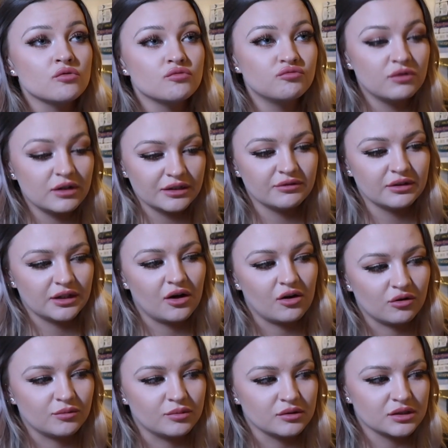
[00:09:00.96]
really, really
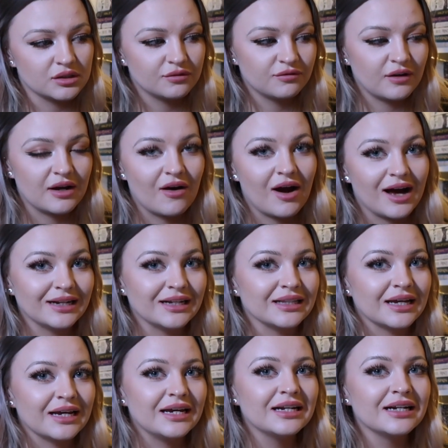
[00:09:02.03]
horrible to Feyre and
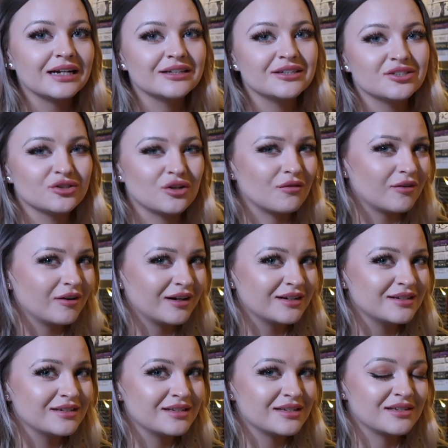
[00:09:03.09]
Elain and it's not very
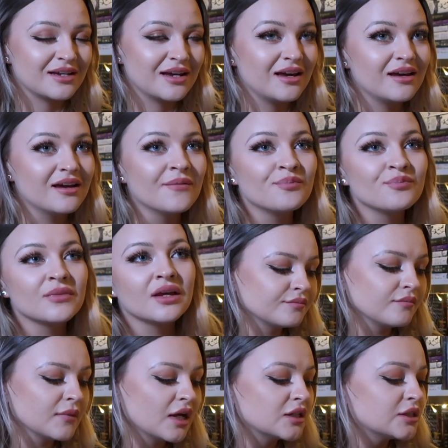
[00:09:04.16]
nice to see.
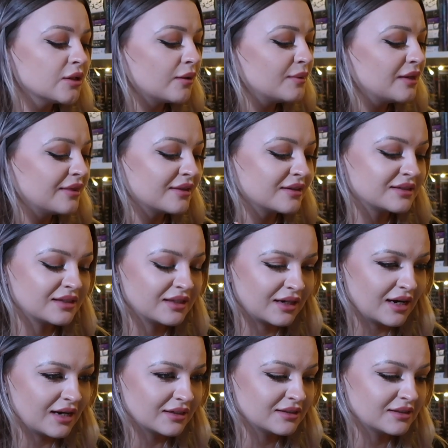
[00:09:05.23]
So I mean, there's
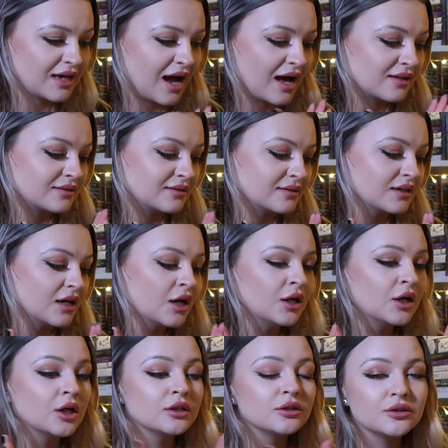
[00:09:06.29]
that and
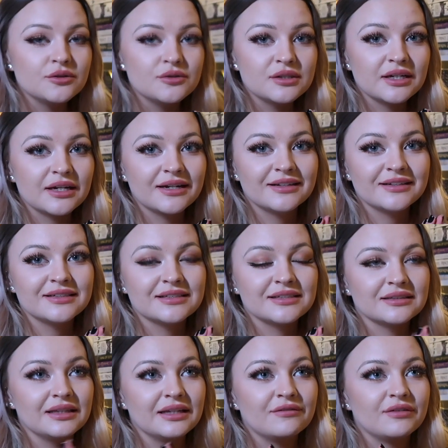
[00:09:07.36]
Lucien
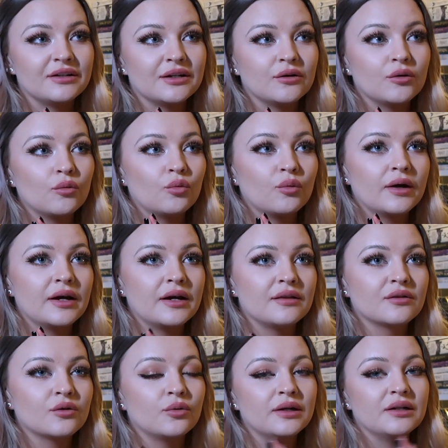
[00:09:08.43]
is living
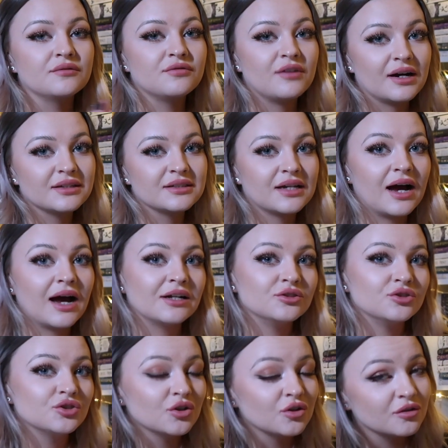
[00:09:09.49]
with Queen Vassa
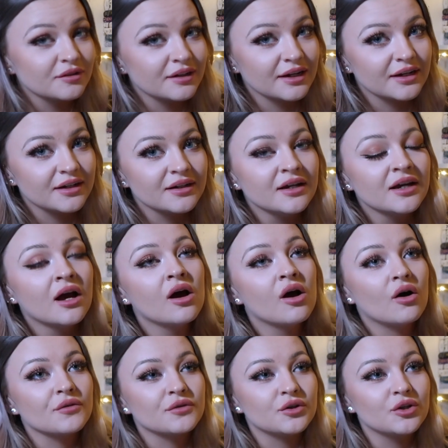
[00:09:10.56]
and Jurian
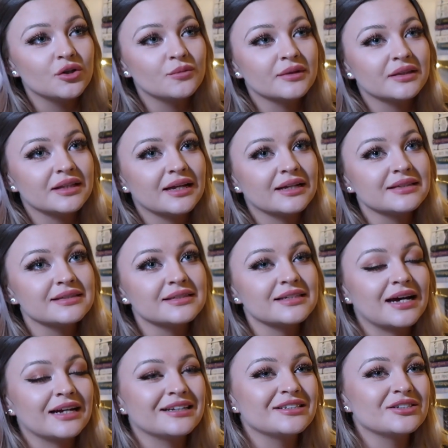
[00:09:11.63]
on the human lands
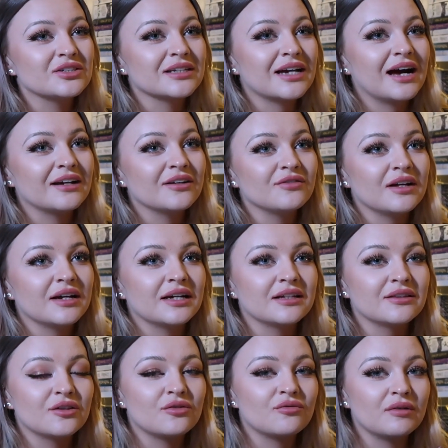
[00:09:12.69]
and it's kind of
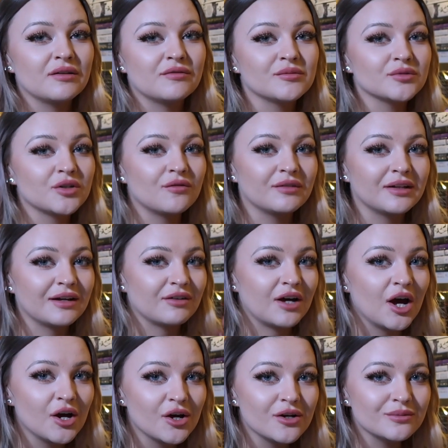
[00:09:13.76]
like the three of them don't really have a
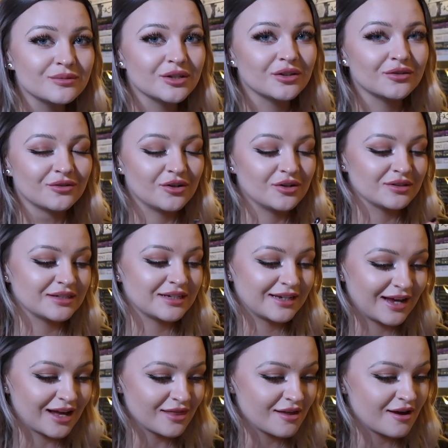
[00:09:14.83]
home so they're all
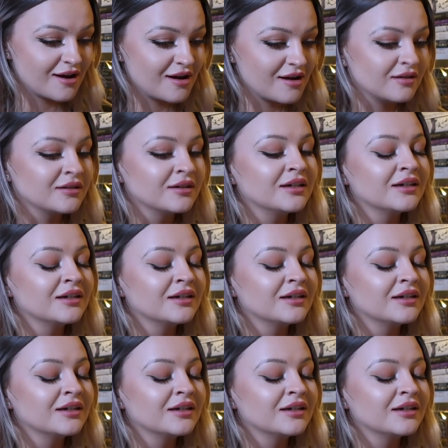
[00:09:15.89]
together.